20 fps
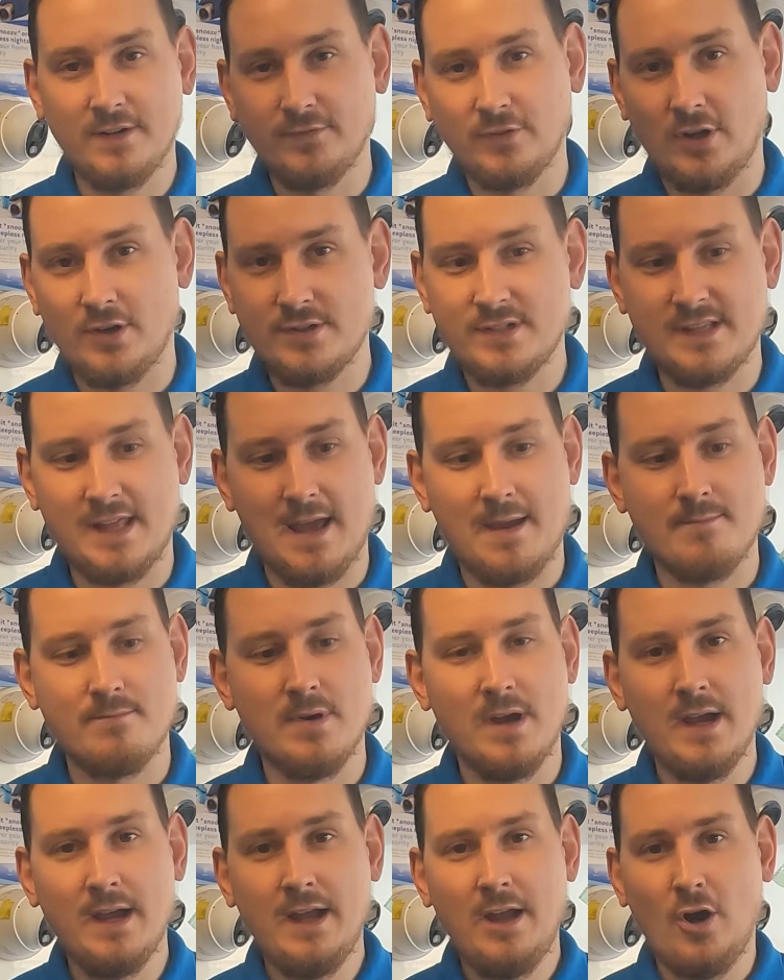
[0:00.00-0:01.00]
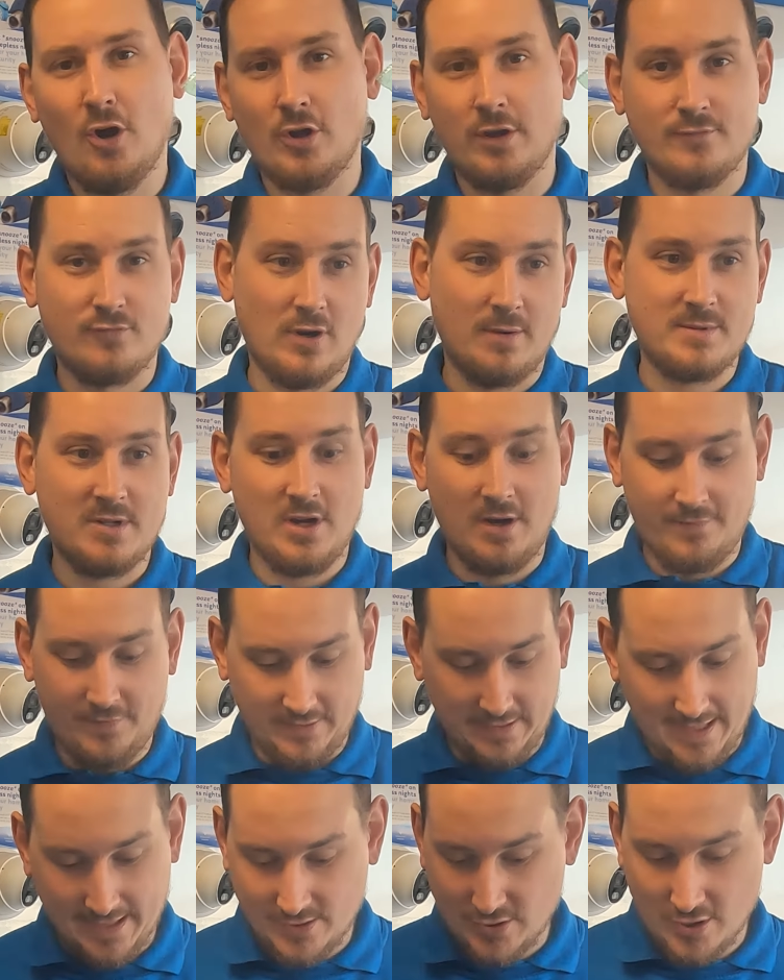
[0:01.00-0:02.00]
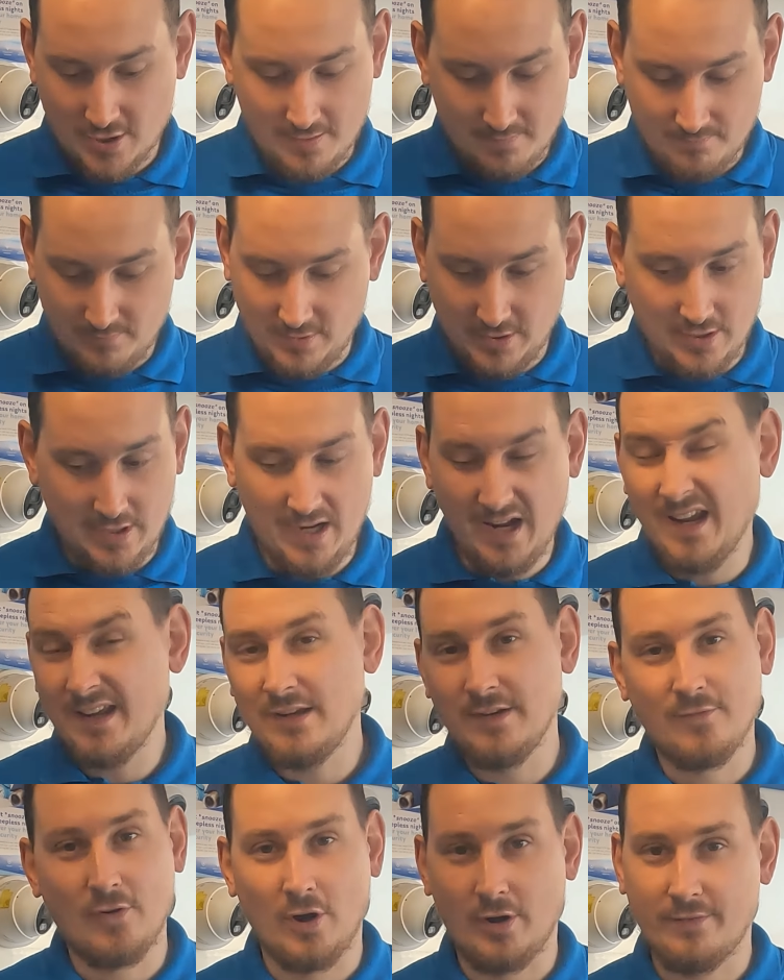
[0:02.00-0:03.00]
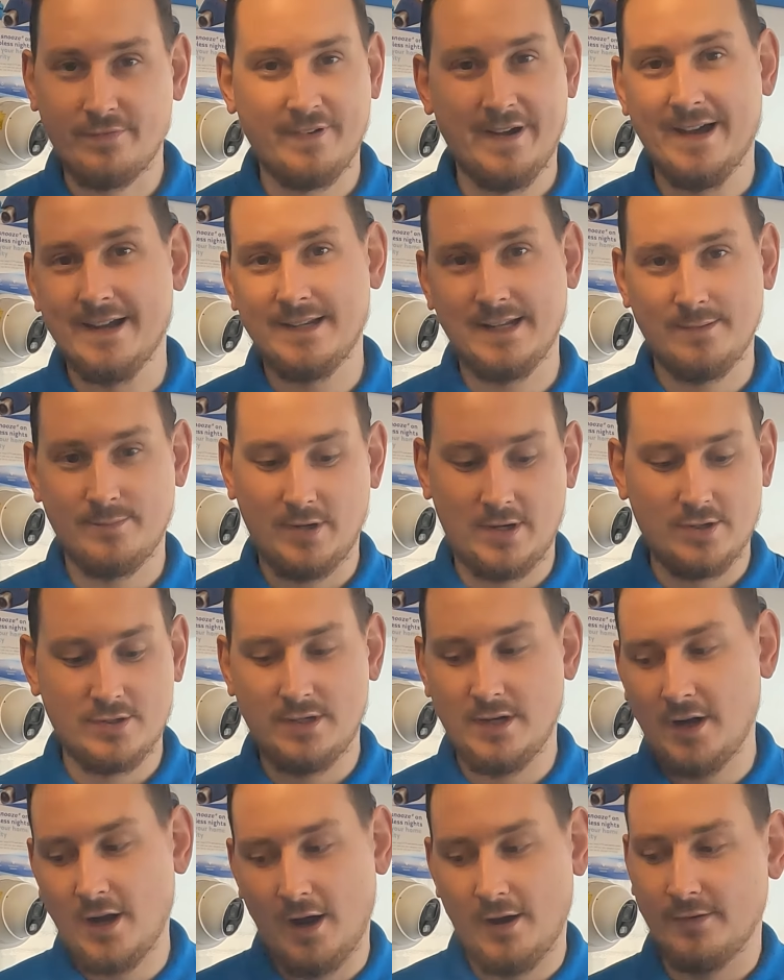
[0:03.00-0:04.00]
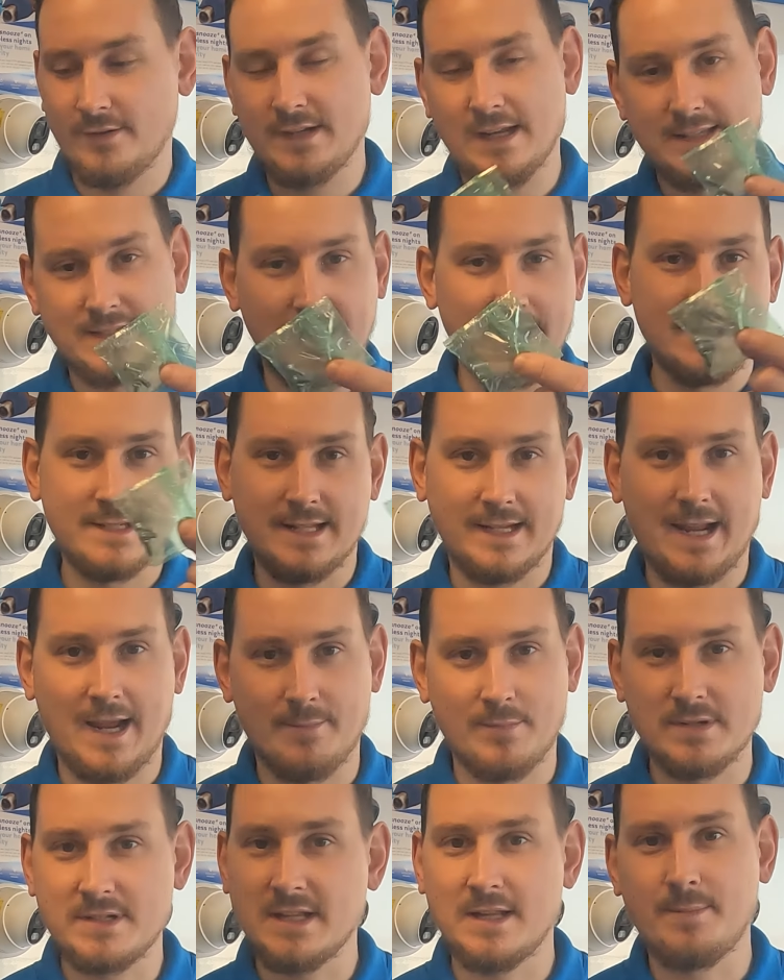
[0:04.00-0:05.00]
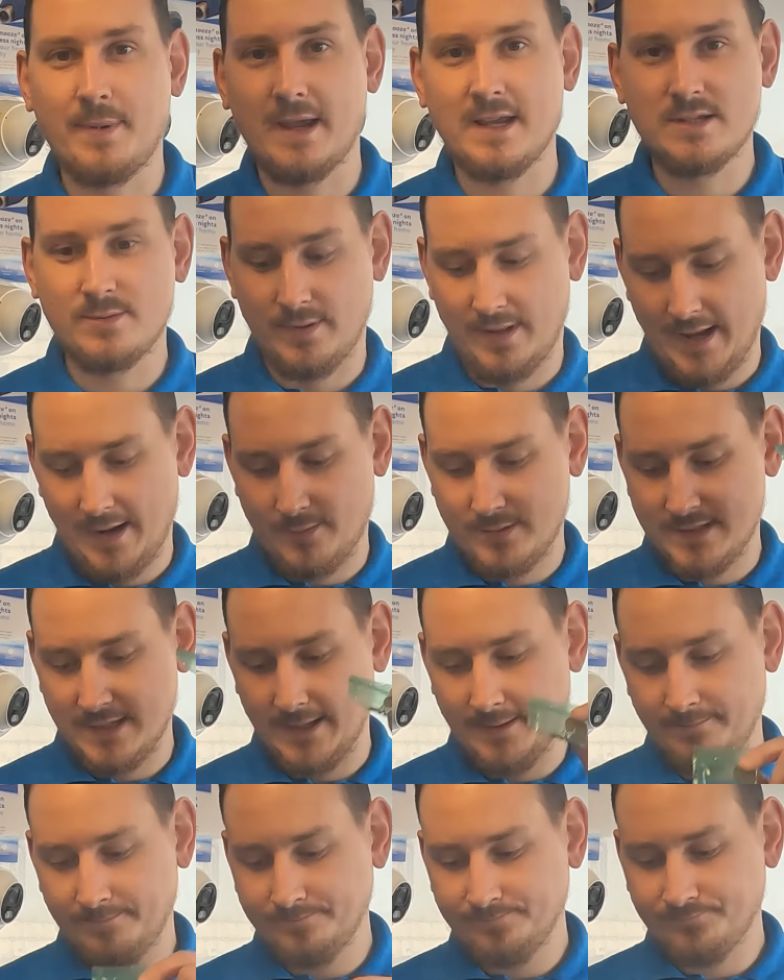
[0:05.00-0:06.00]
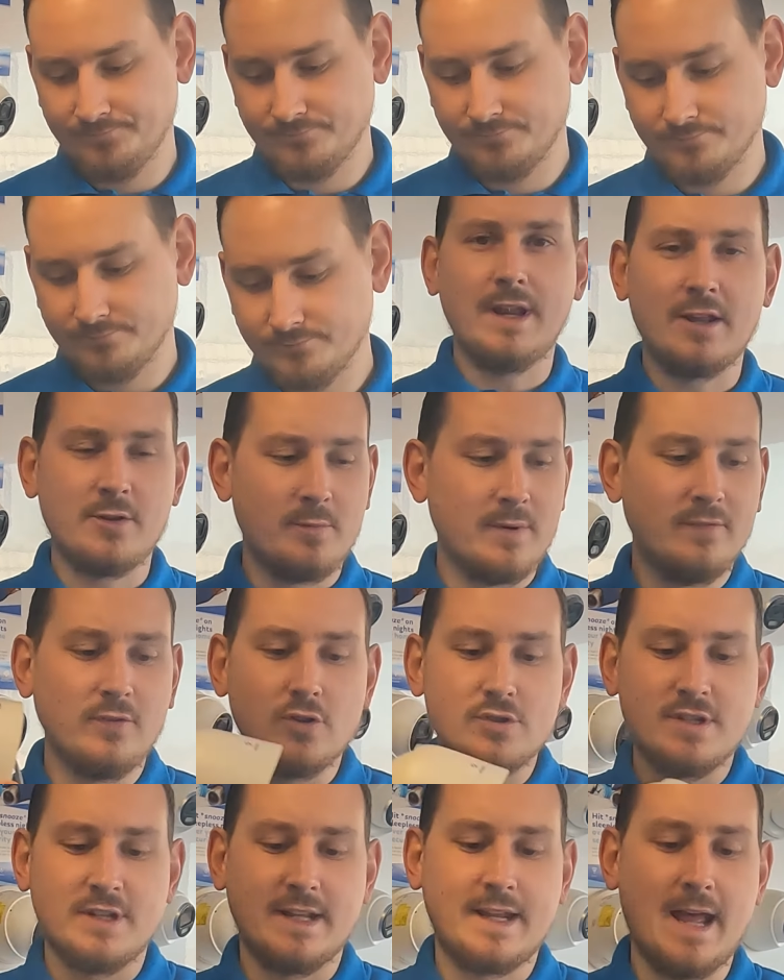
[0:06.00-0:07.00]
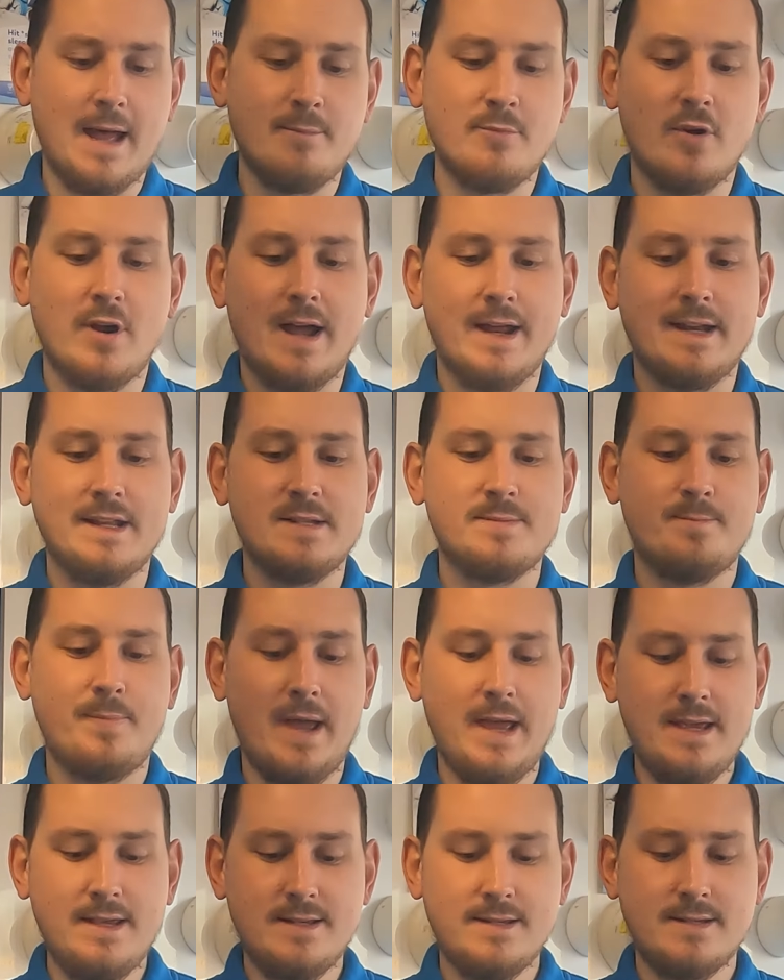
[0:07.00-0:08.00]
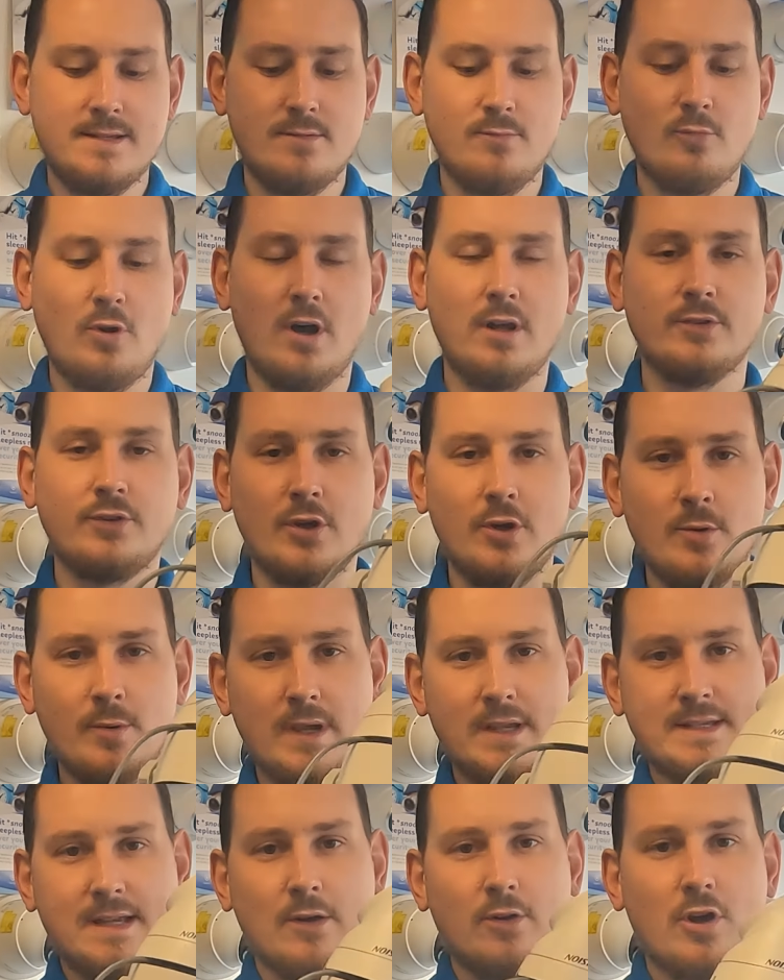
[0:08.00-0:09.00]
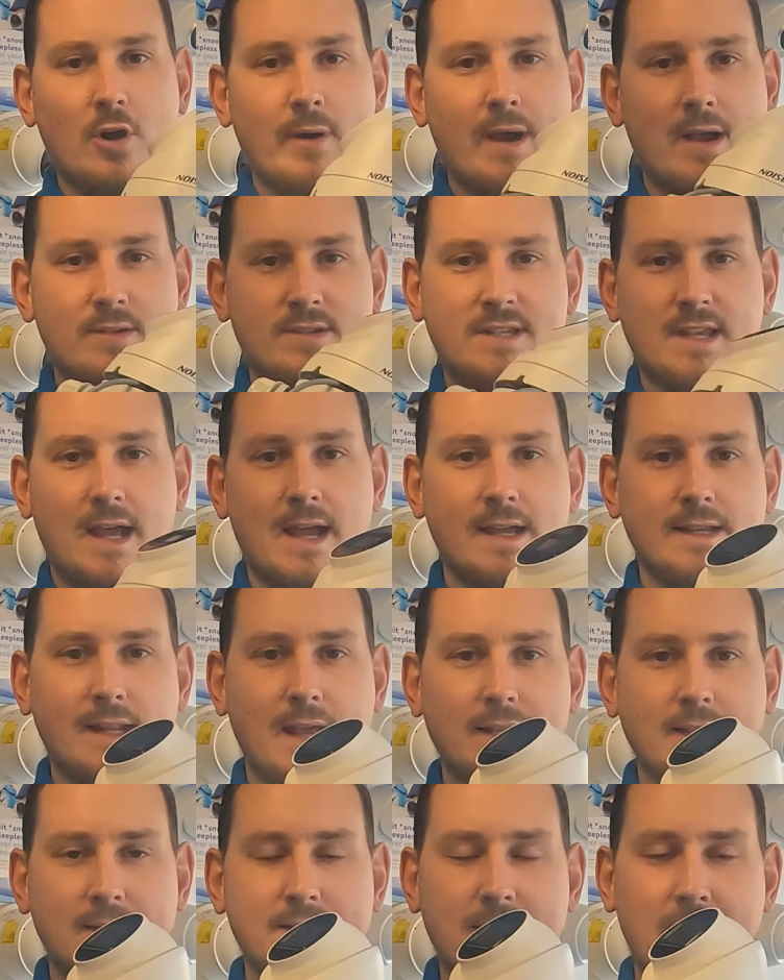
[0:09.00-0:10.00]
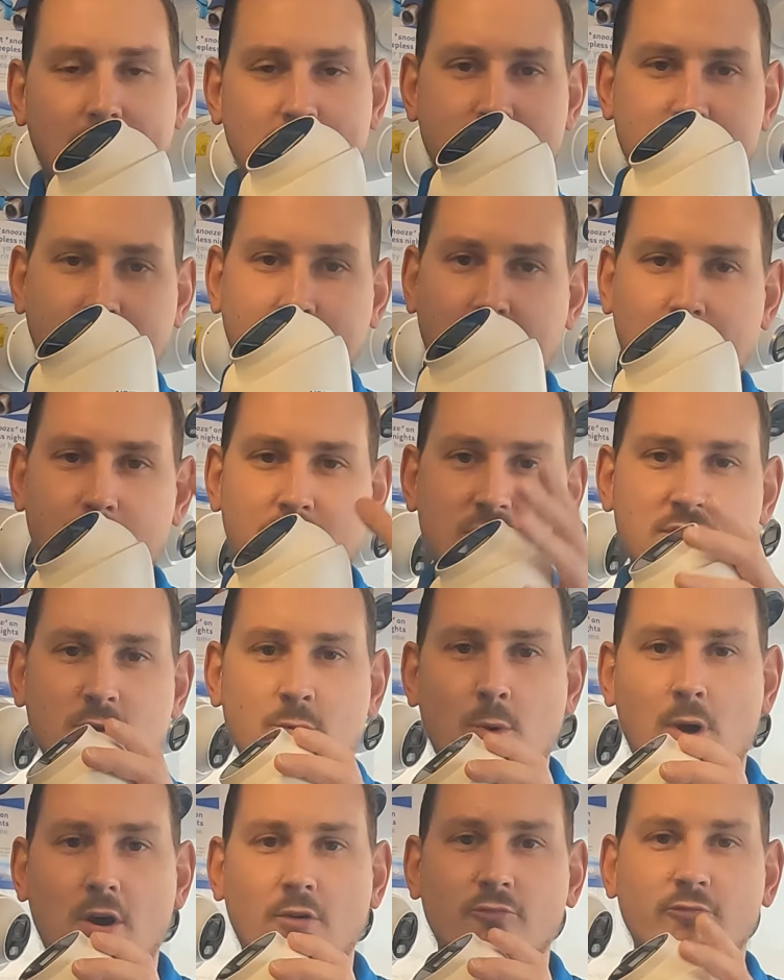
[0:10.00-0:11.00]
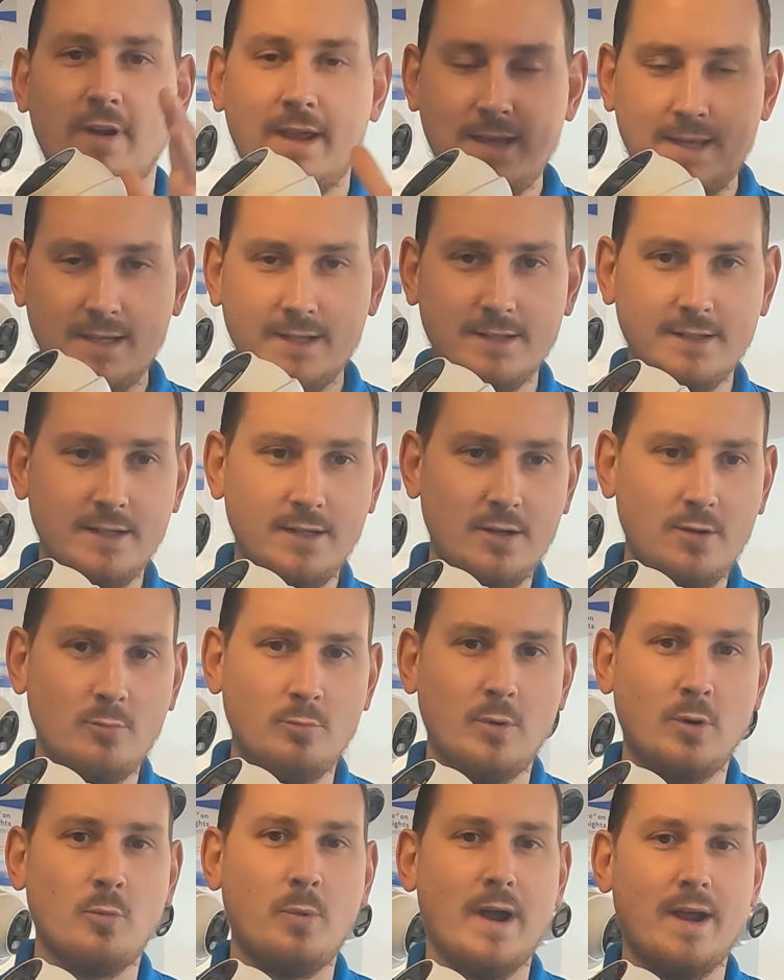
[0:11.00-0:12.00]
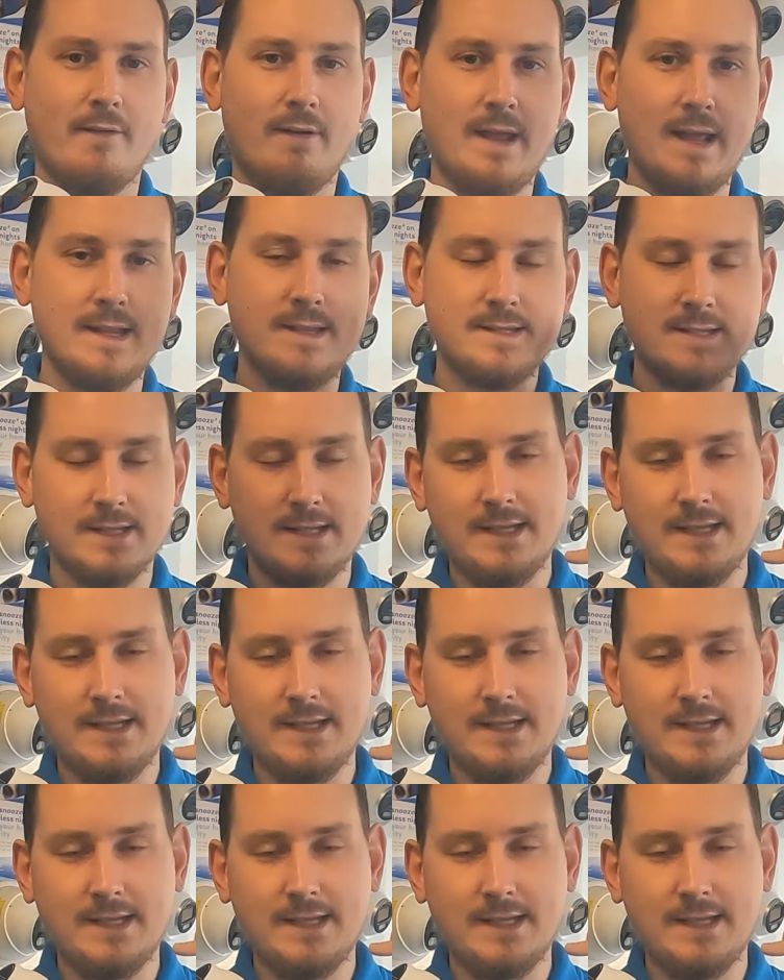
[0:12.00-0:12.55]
you've lost them or you've dropped it off a ladder, you've got to find it because you can't attach the camera to the base without it. Now that we've looked at the camera and its base, what I'll do is I'll go outside, I'll attach the camera to our rig, we'll wire it into